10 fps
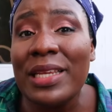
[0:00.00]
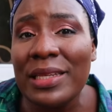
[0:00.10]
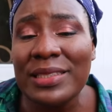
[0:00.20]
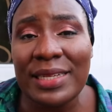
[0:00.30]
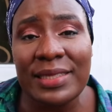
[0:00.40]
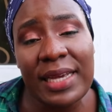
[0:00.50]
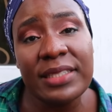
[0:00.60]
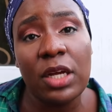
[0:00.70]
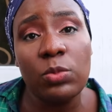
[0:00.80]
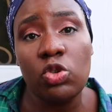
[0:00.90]
The lady that
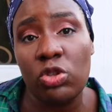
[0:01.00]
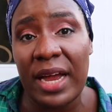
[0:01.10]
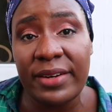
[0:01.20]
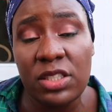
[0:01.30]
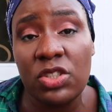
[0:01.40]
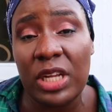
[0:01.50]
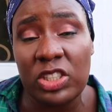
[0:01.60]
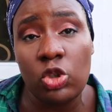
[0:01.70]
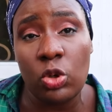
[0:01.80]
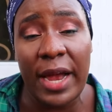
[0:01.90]
said um, you should carry,
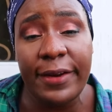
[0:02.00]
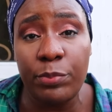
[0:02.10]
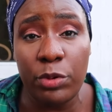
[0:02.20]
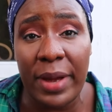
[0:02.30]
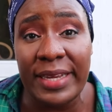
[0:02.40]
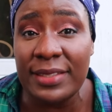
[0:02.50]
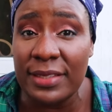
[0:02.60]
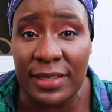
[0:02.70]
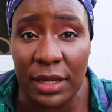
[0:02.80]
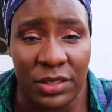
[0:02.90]
that she should carry broom and hit
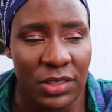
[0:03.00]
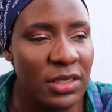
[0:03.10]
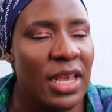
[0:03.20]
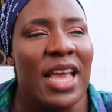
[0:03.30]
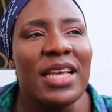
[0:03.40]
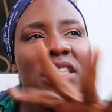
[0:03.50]
the child's chest,